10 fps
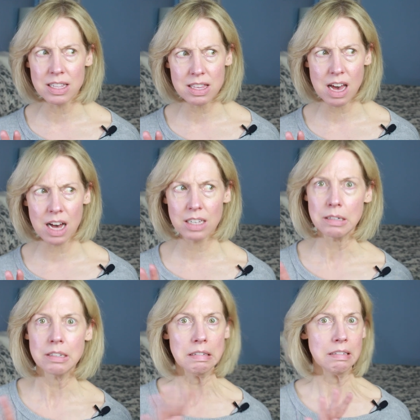in
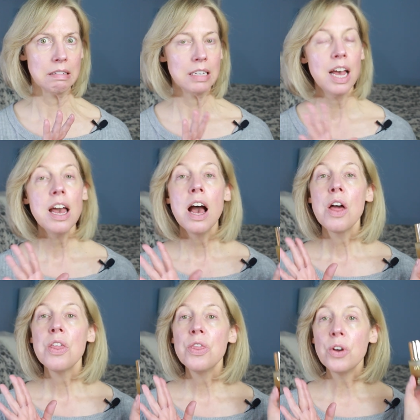stock.
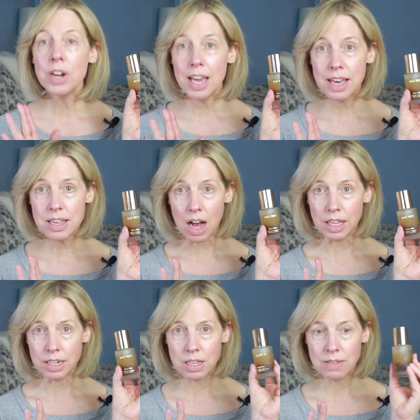
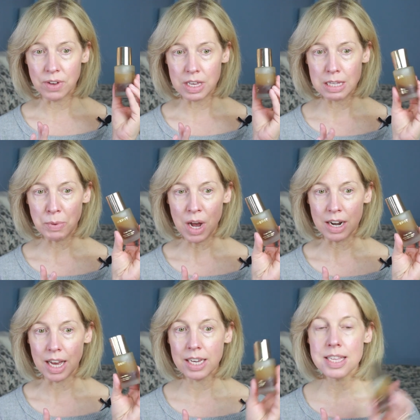$38 for this
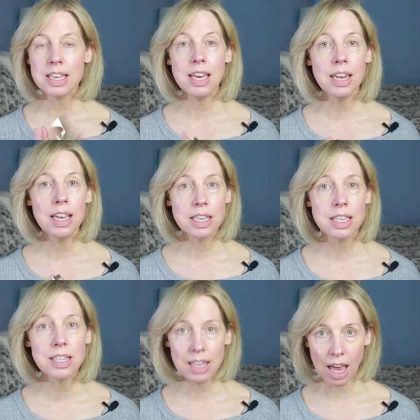product. It
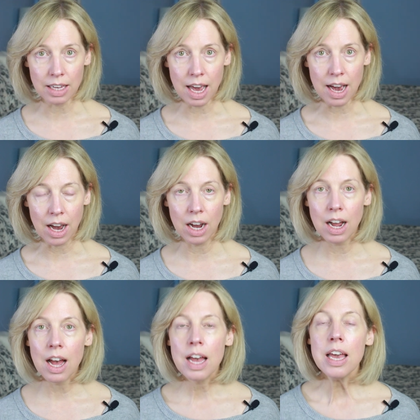is a skincare.